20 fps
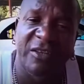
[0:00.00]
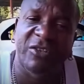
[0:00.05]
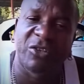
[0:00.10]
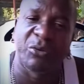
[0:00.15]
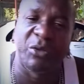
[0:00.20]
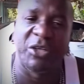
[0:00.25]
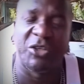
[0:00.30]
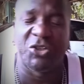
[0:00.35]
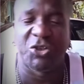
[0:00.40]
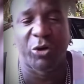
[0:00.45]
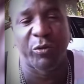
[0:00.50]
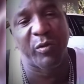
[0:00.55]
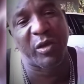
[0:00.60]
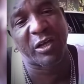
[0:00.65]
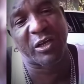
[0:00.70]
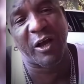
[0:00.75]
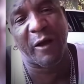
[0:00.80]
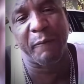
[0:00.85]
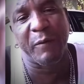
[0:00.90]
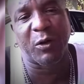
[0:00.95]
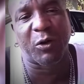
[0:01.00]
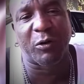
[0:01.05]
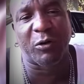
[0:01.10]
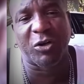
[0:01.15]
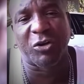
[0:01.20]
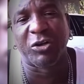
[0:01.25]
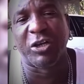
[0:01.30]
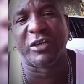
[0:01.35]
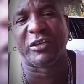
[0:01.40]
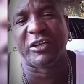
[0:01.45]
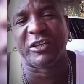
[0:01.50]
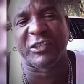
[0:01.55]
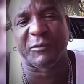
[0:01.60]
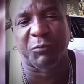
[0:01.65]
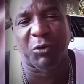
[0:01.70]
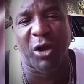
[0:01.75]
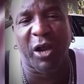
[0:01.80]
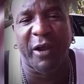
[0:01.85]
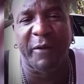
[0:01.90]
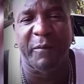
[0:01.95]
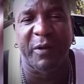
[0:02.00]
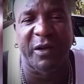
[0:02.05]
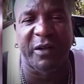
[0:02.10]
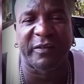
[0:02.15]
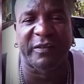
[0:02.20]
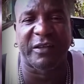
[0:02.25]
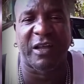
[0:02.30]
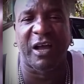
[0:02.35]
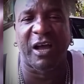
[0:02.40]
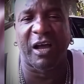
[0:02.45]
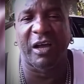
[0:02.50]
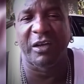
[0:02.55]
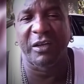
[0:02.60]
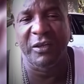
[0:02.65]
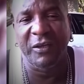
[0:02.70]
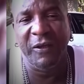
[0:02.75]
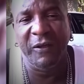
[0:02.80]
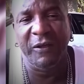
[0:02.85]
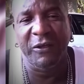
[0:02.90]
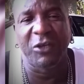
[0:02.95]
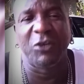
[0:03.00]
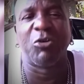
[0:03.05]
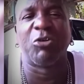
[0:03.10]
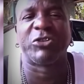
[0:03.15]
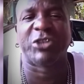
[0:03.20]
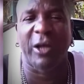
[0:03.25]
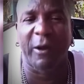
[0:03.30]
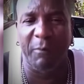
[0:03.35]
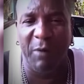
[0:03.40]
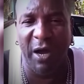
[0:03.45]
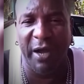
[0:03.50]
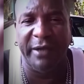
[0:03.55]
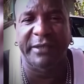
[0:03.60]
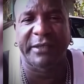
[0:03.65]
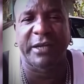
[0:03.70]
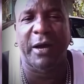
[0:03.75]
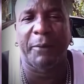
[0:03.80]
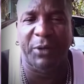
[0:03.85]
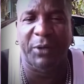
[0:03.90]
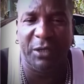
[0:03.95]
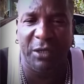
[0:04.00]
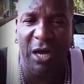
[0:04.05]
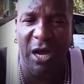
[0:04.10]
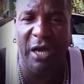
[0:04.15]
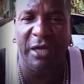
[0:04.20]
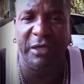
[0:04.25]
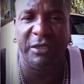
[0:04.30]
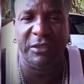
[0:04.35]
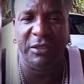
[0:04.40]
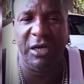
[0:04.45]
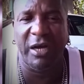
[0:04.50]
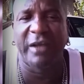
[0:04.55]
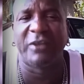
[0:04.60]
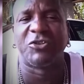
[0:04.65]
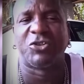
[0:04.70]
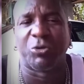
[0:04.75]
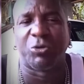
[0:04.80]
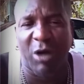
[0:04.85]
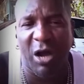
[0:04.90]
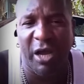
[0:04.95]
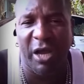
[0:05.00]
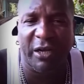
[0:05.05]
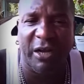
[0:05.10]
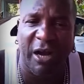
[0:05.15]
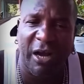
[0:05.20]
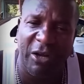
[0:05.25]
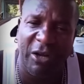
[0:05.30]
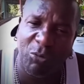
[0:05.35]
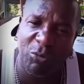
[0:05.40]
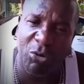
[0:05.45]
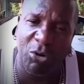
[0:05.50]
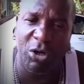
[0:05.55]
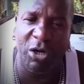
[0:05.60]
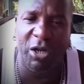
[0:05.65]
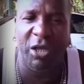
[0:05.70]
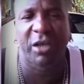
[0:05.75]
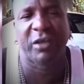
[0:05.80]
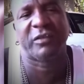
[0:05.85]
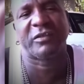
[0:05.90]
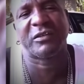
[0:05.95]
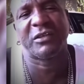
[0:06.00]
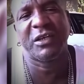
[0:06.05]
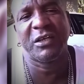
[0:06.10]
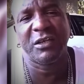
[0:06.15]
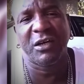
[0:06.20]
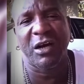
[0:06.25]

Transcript: In sweet Jamaica, they were the greatest prime minister. You know, it's on my topic, that. And Michael Holness,